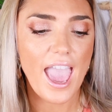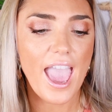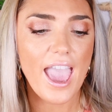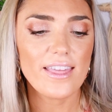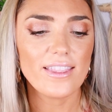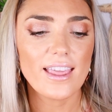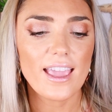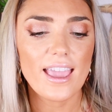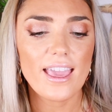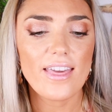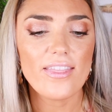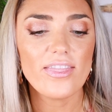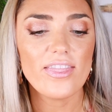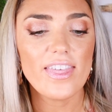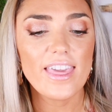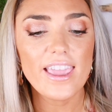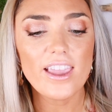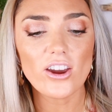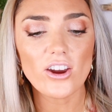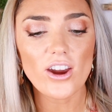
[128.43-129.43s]
and
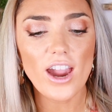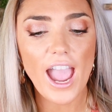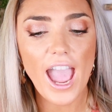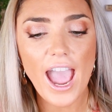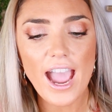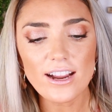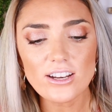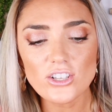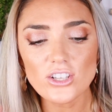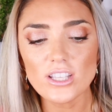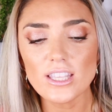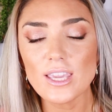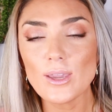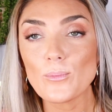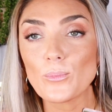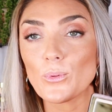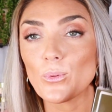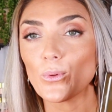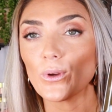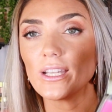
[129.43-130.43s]
they are
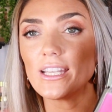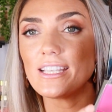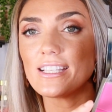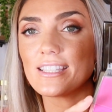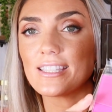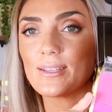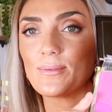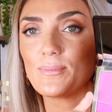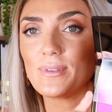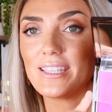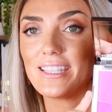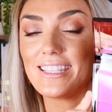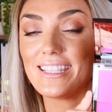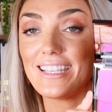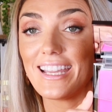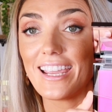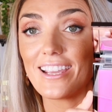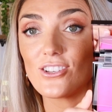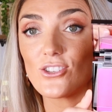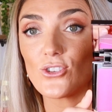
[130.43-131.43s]
actually pretty
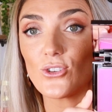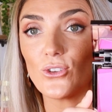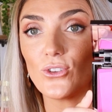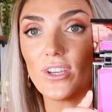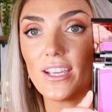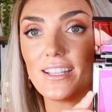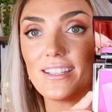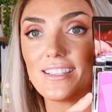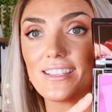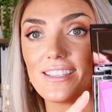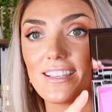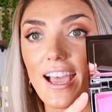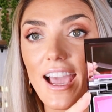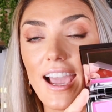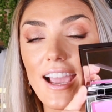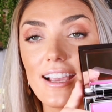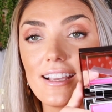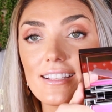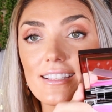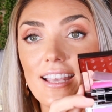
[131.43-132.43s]
substantial in
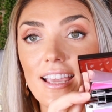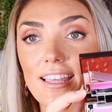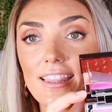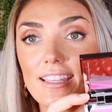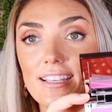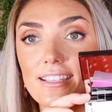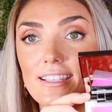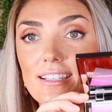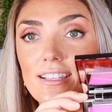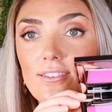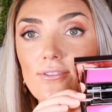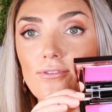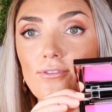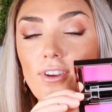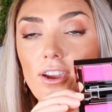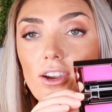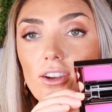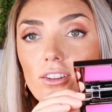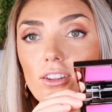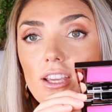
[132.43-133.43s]
size. Like, this is a
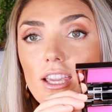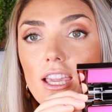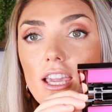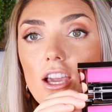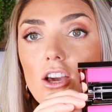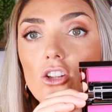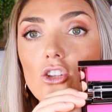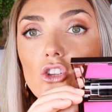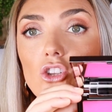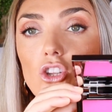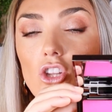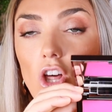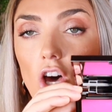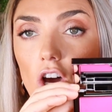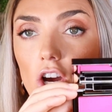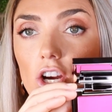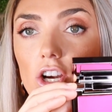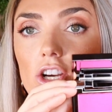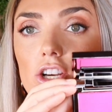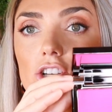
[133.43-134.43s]
fairly
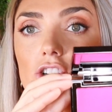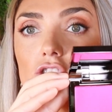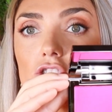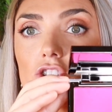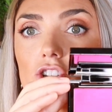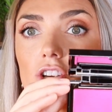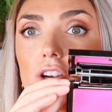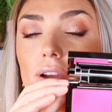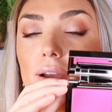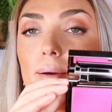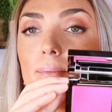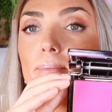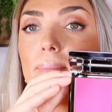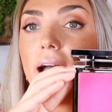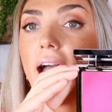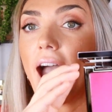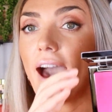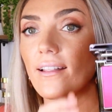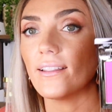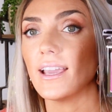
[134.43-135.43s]
large
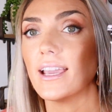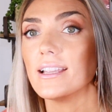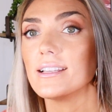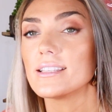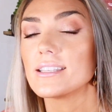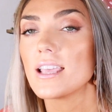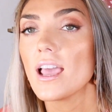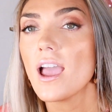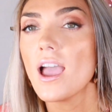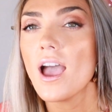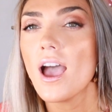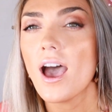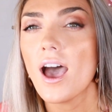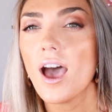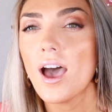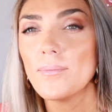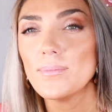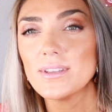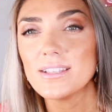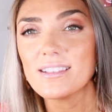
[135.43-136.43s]
palette.
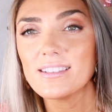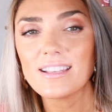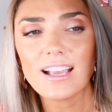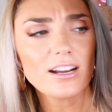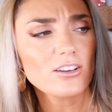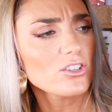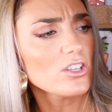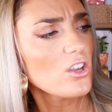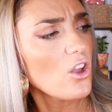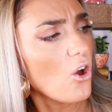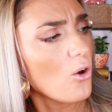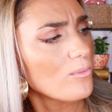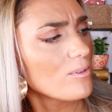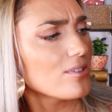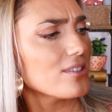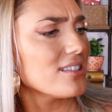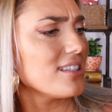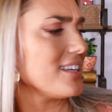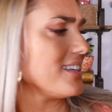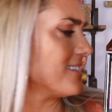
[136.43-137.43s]
This is actually
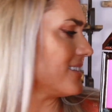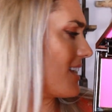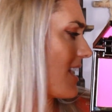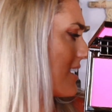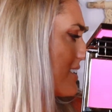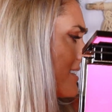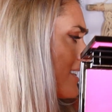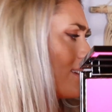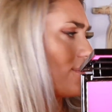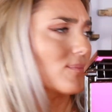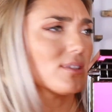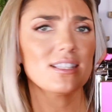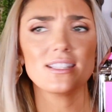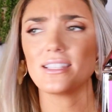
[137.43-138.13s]
almost the exact same